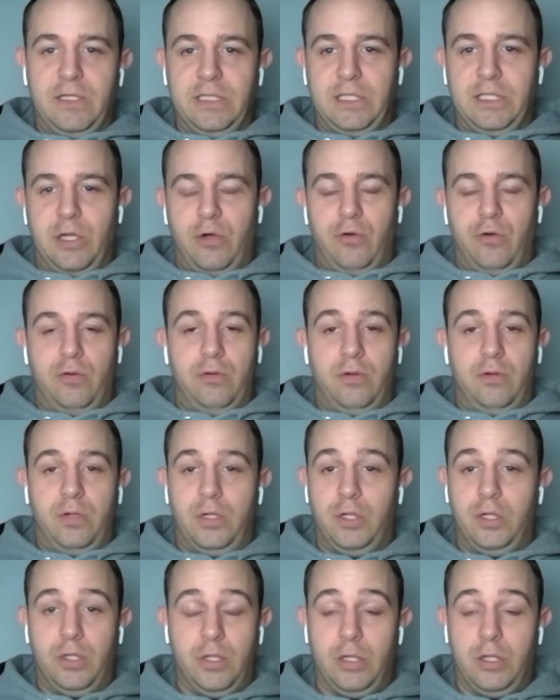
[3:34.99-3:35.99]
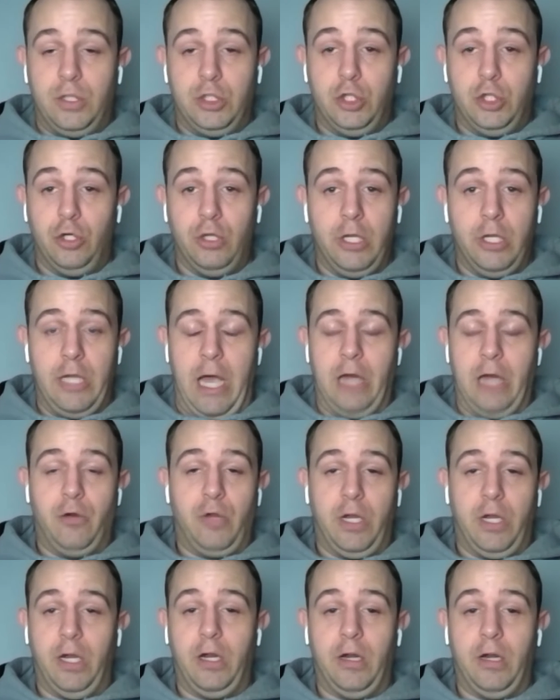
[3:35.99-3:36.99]
So surely, I don't
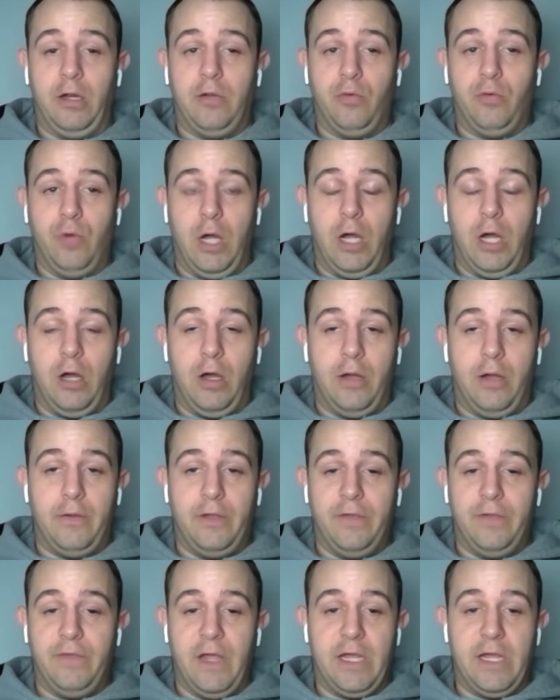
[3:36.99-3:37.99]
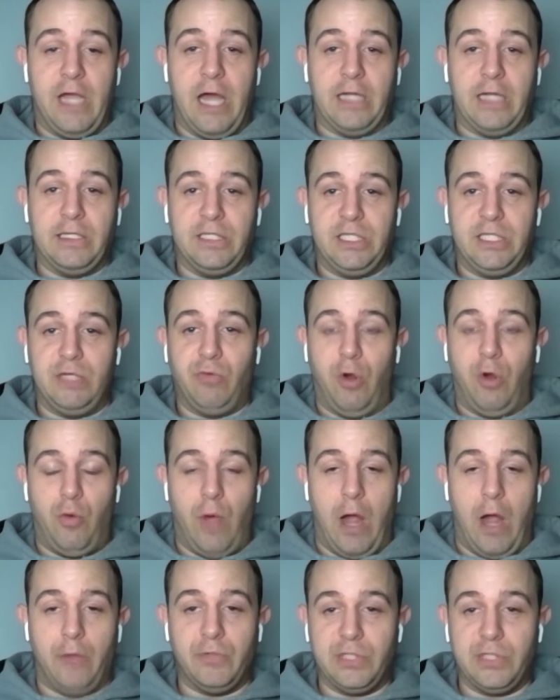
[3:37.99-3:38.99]
care if they got zero
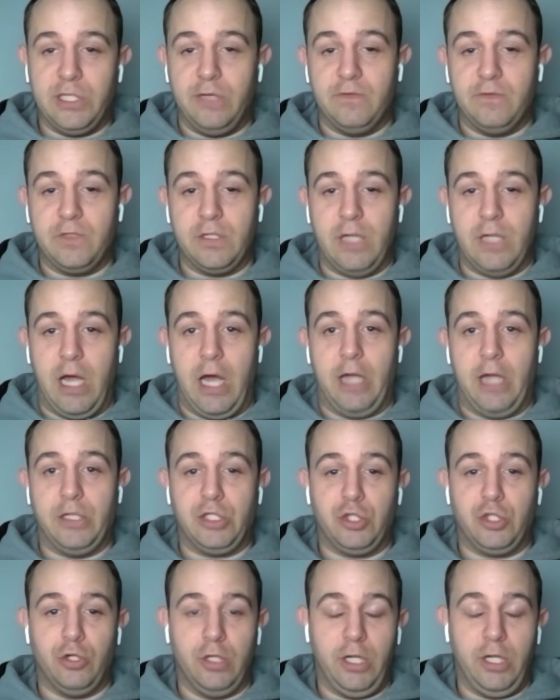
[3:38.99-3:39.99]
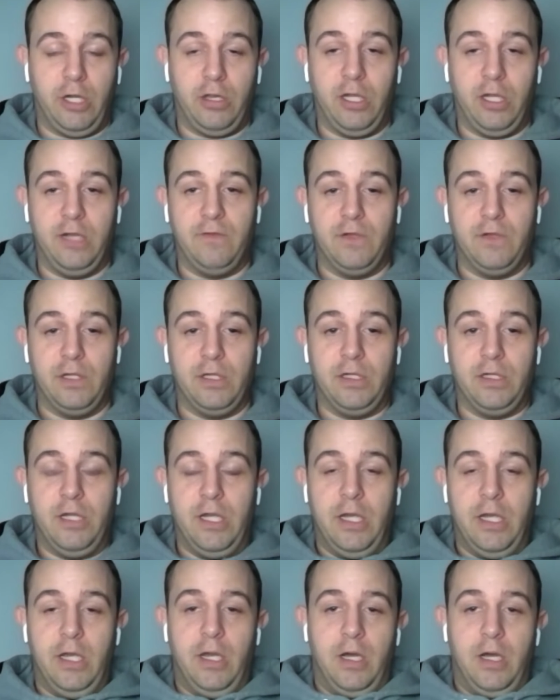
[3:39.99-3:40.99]
wide receivers or not, surely Cleveland
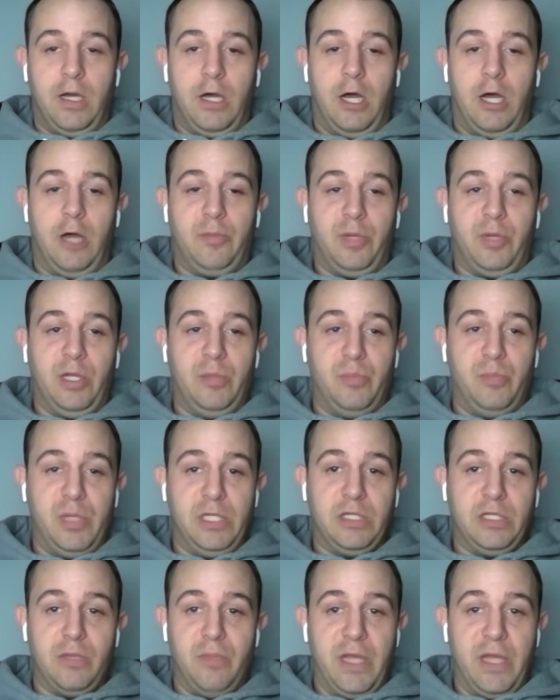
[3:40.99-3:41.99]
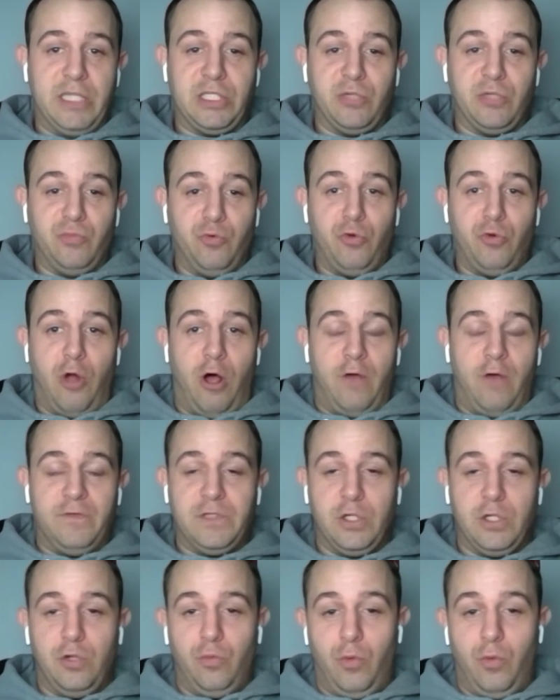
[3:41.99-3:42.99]
can beat the Mason Rudolphs
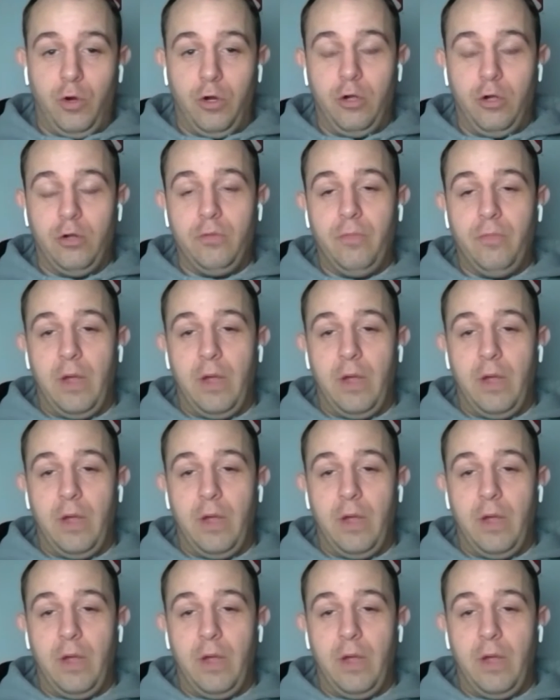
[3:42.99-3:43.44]
of the world.